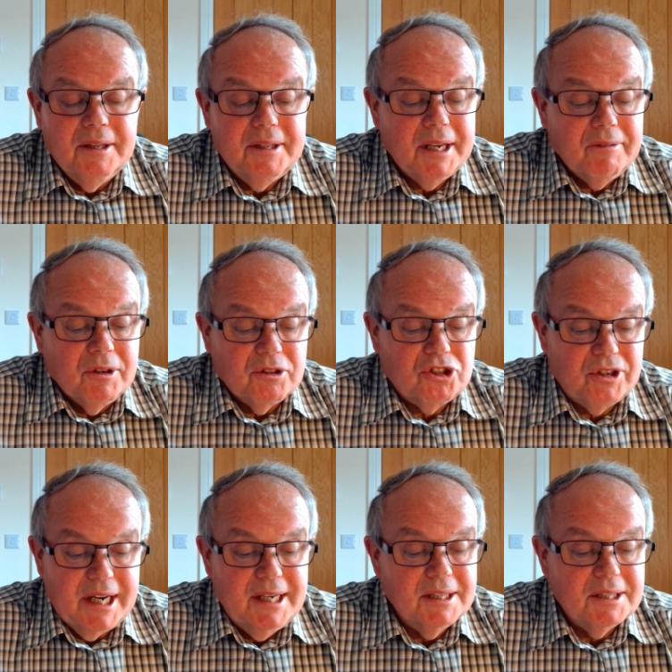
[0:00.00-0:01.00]
They have not
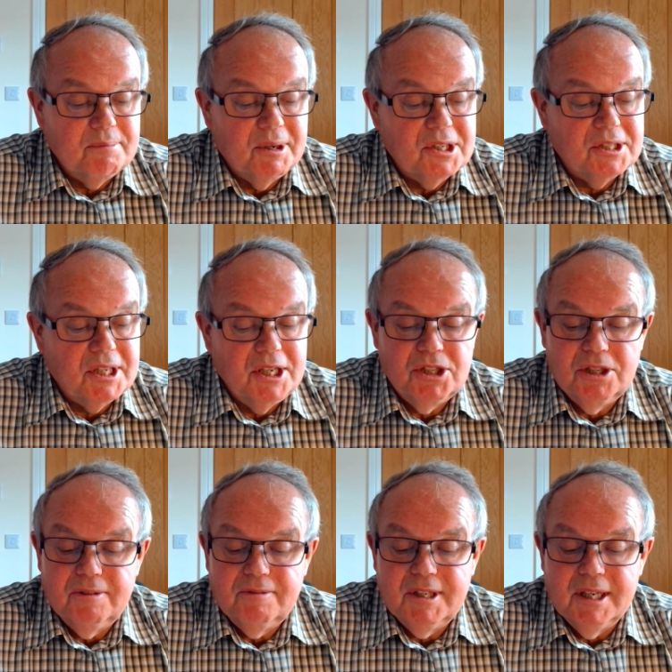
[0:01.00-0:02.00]
trained as much as they should
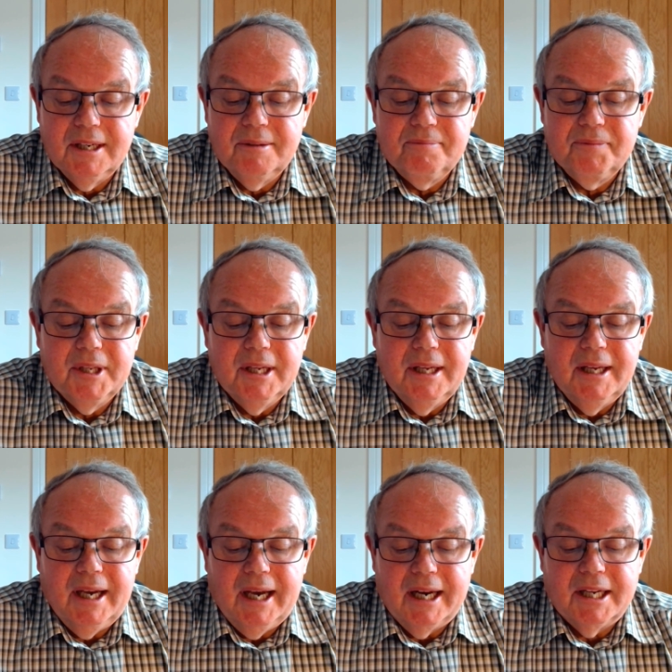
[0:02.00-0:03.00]
have done,
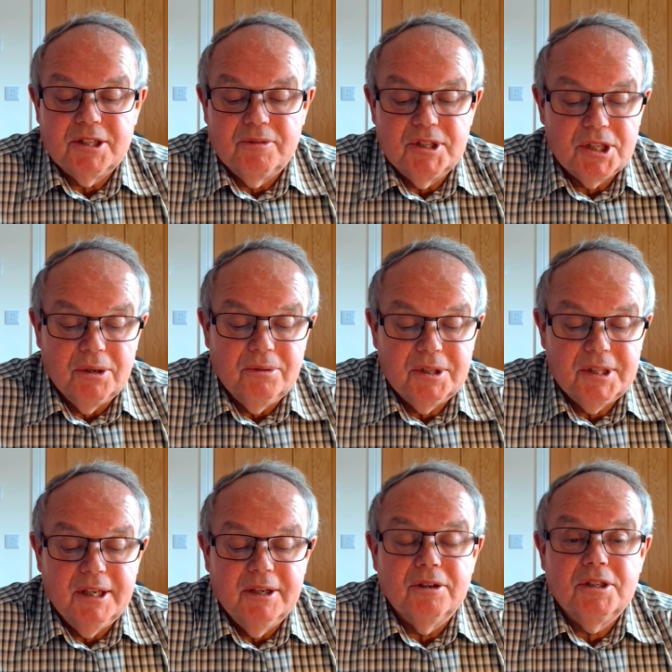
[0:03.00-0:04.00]
and as a result
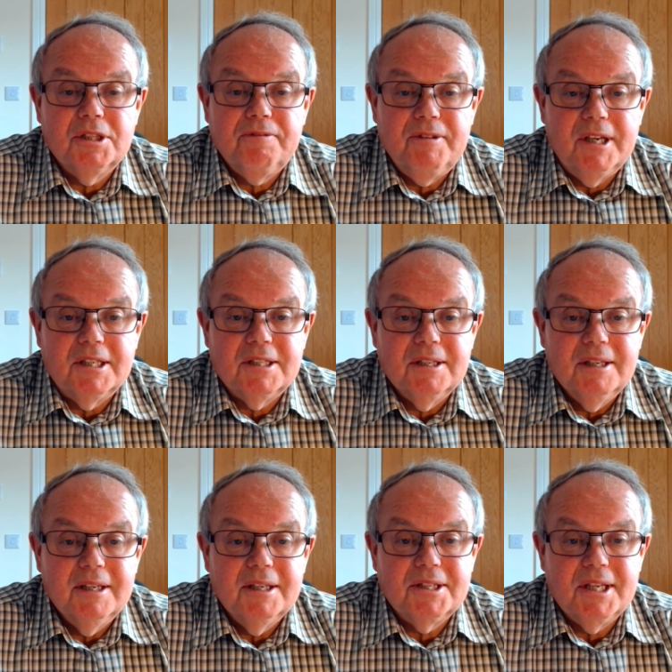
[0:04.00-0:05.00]
they are not as fit
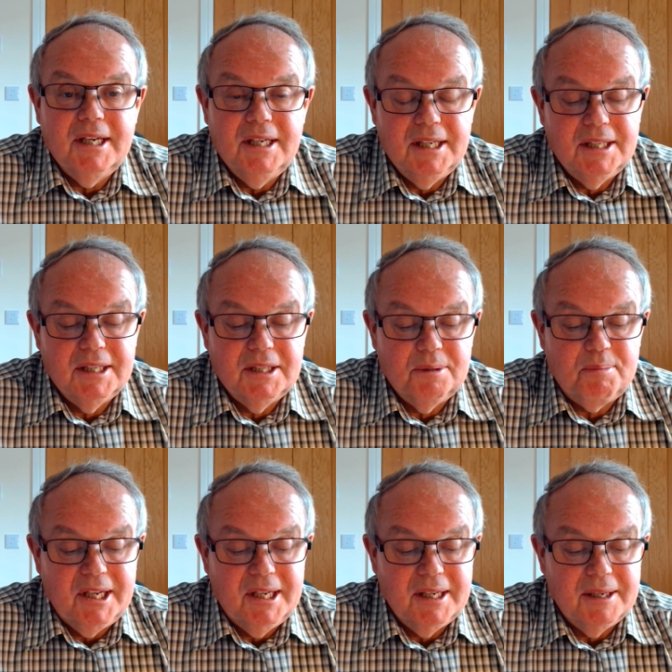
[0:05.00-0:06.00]
as they need to
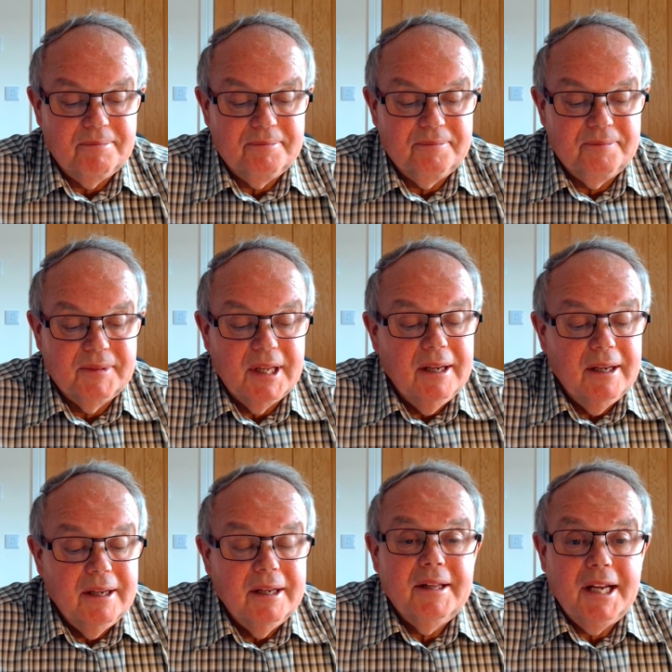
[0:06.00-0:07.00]
be.
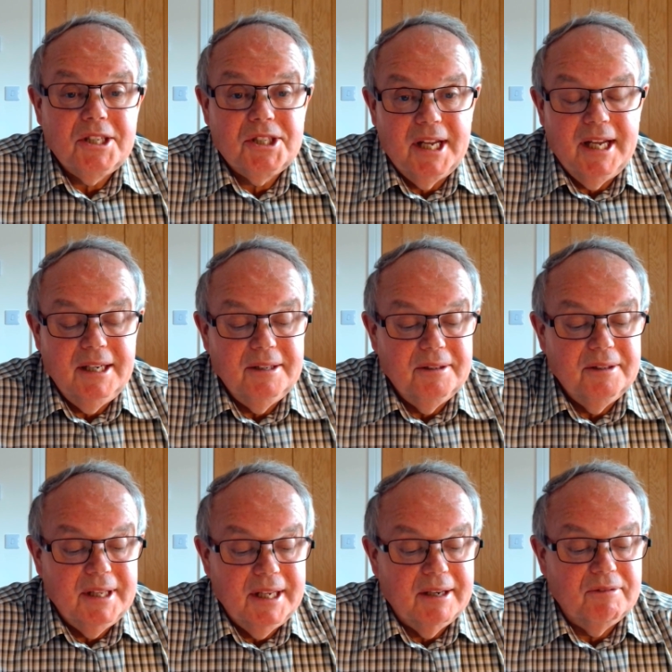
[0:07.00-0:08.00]
That said,
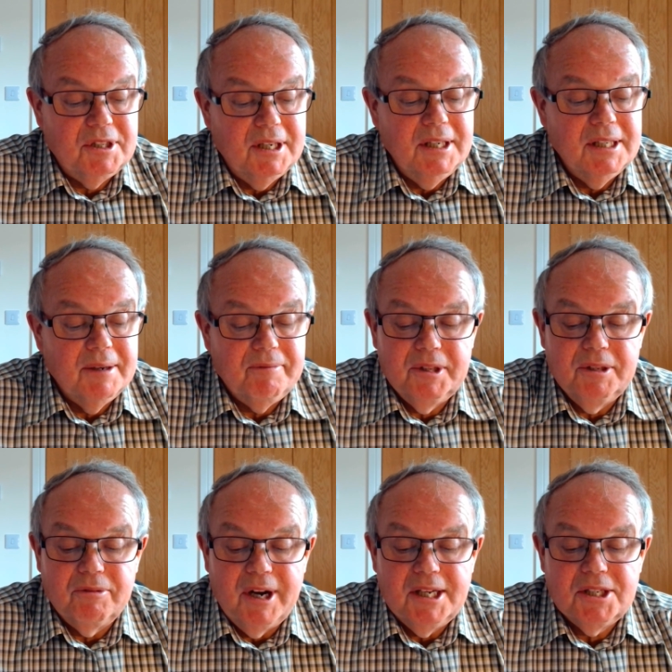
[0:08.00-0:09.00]
they have turned up for the
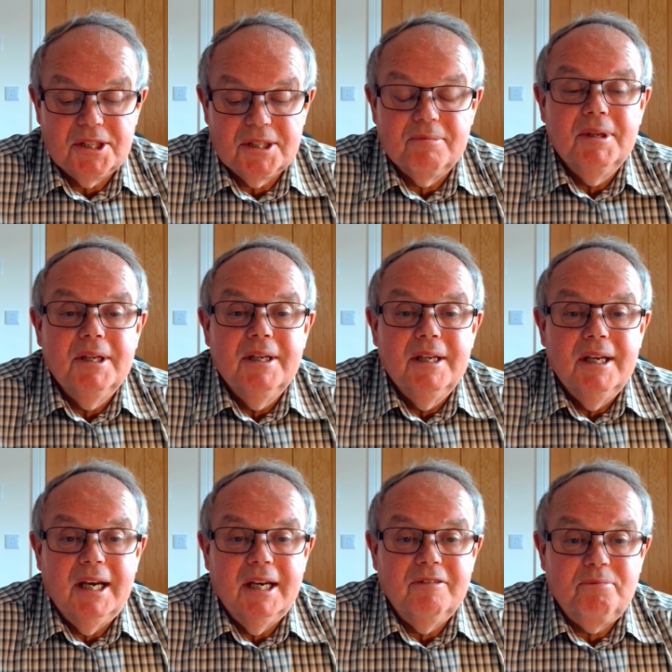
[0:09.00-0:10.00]
race
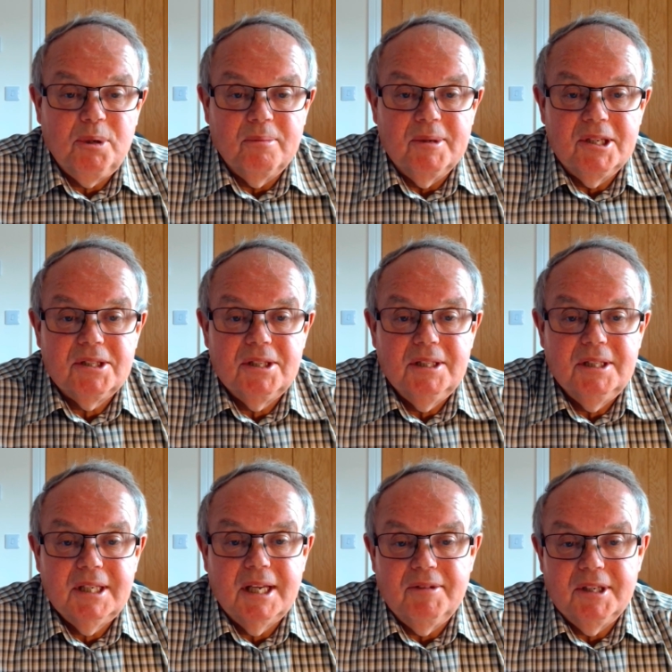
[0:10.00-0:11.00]
and have promised
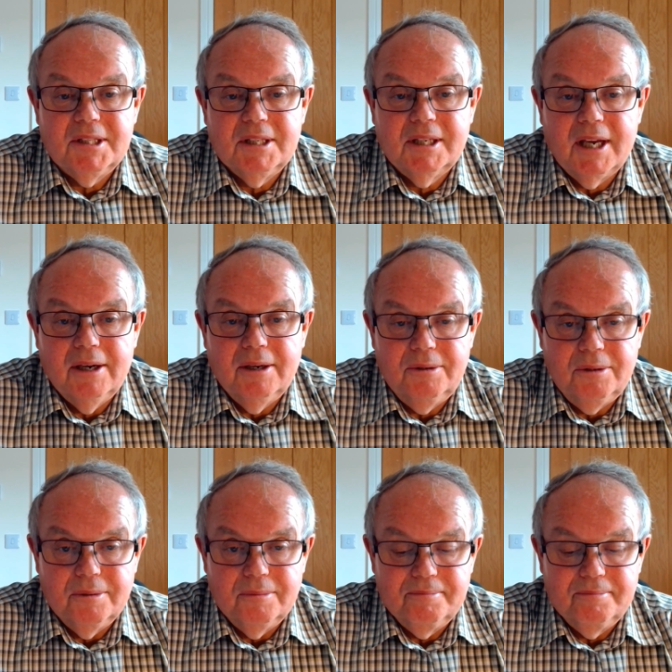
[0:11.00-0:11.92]
to give it a go.